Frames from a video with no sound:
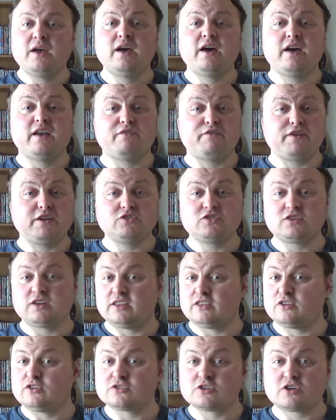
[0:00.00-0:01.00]
and
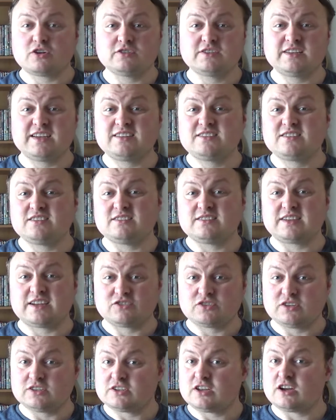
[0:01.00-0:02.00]
eventually those contestants
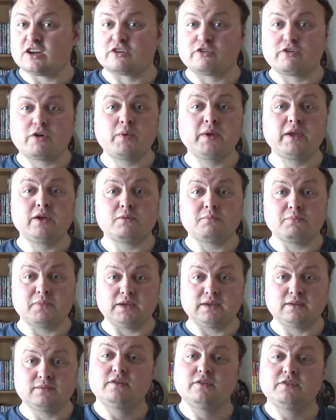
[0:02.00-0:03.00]
actually started growing on me.